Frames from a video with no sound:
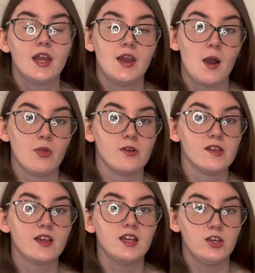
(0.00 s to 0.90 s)
Now there
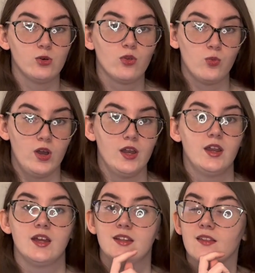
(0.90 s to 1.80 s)
is a Kiehl's one,
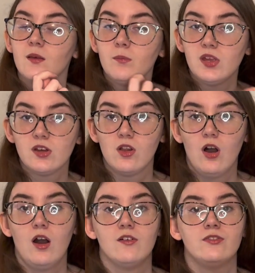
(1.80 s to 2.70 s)
it doesn't peel
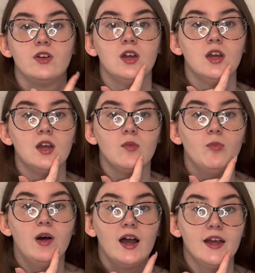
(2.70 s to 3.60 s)
off,
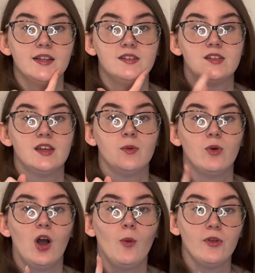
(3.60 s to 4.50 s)
but it
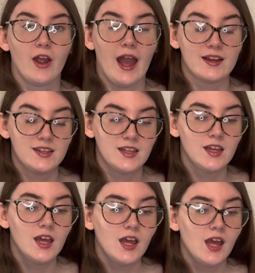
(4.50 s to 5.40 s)
will help your
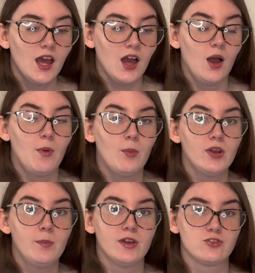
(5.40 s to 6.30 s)
acne. Um, I'll
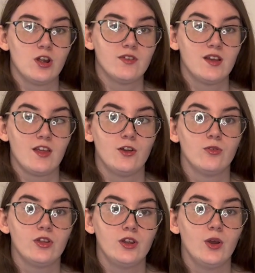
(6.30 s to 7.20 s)
put a picture of it because I
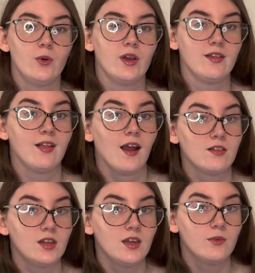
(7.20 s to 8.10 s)
don't really know
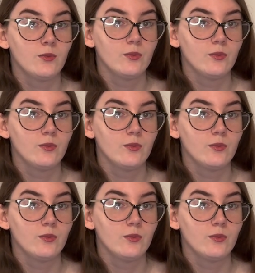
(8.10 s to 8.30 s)
exactly